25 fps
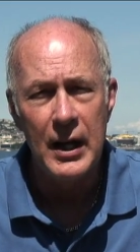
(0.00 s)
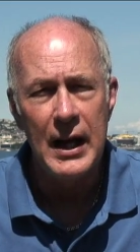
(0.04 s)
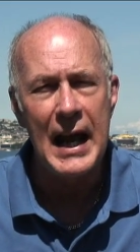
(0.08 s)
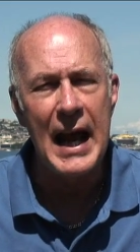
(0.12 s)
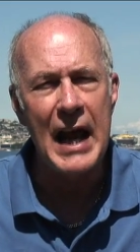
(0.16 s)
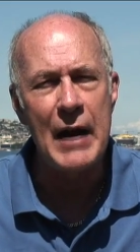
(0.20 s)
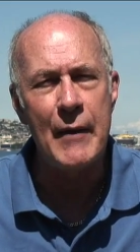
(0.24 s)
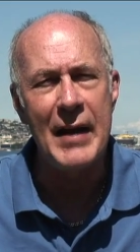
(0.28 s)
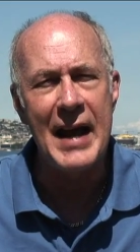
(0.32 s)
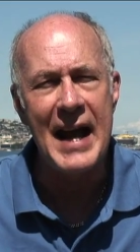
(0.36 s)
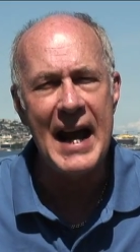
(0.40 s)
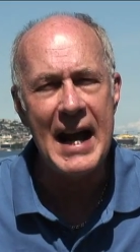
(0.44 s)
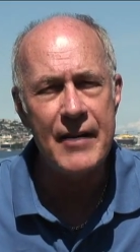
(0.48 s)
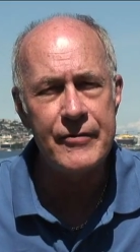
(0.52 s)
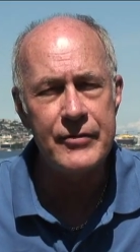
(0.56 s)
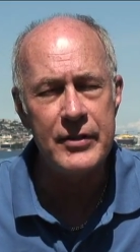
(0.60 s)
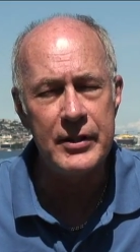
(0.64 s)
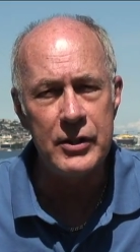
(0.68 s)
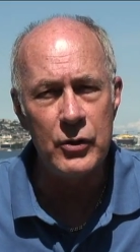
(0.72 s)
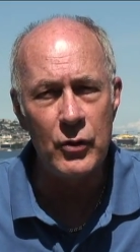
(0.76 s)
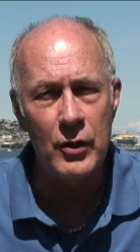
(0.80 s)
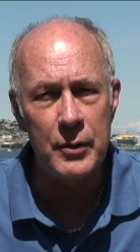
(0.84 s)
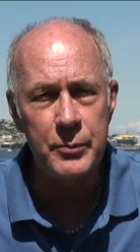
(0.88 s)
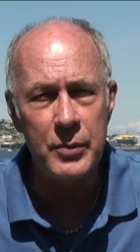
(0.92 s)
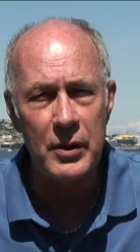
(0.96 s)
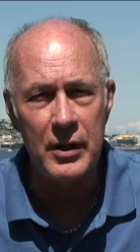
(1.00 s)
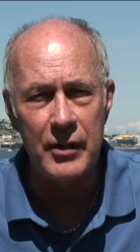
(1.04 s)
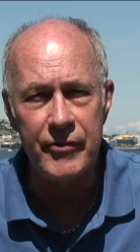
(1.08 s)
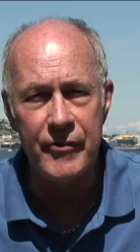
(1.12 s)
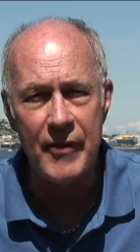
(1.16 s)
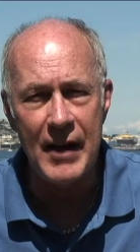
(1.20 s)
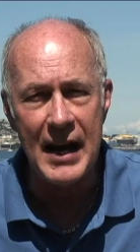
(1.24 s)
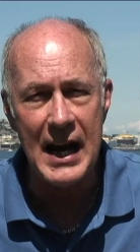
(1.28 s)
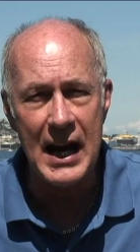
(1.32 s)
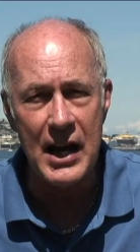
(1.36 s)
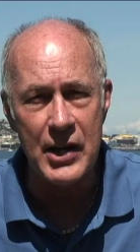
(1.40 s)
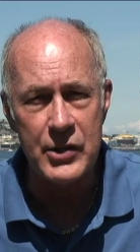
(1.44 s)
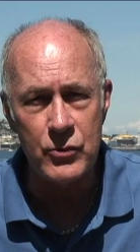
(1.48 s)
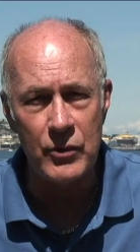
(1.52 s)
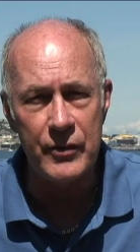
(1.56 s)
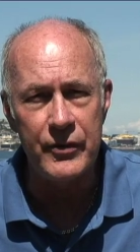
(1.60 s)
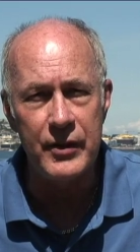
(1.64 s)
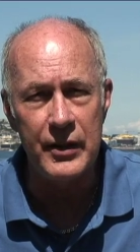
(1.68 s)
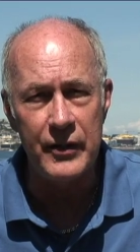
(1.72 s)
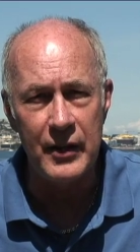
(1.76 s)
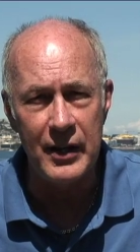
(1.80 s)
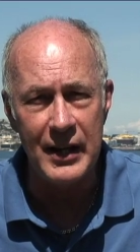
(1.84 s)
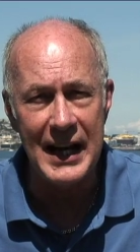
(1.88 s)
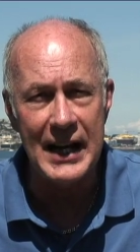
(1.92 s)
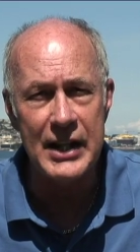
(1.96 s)
And we have to do it pretty fast
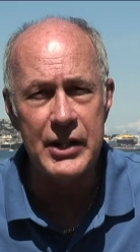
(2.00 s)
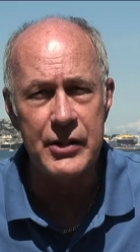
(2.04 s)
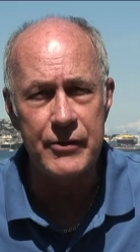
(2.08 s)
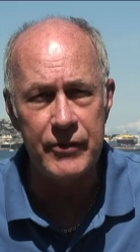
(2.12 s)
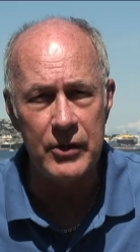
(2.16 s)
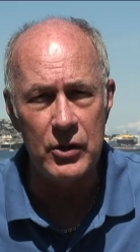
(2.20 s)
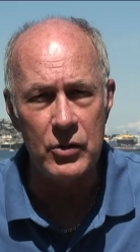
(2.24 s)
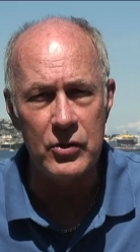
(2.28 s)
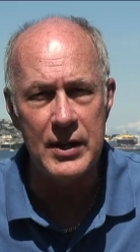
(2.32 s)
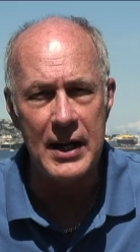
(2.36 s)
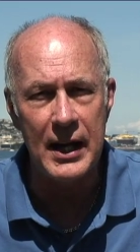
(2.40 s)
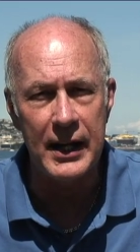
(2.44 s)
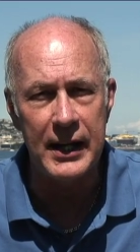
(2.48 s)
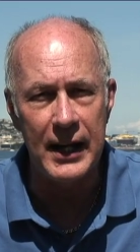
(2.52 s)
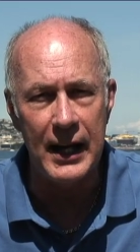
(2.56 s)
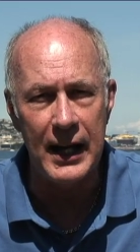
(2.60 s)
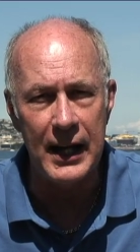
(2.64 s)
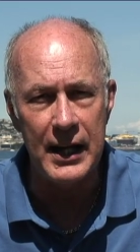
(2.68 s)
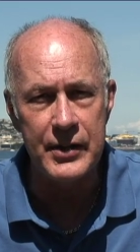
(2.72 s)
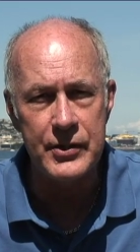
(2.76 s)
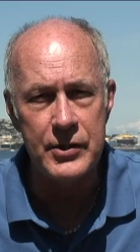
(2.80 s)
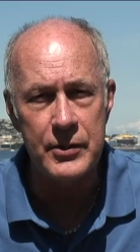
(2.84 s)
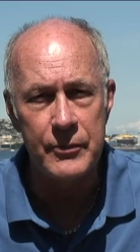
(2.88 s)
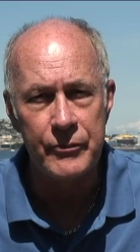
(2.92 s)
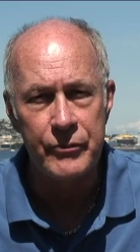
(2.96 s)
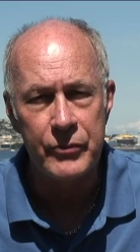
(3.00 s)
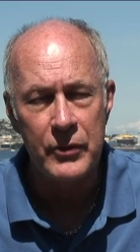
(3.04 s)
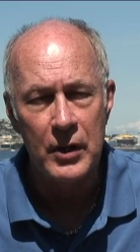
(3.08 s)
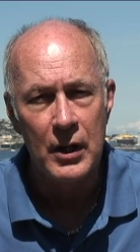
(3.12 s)
within the next few decades.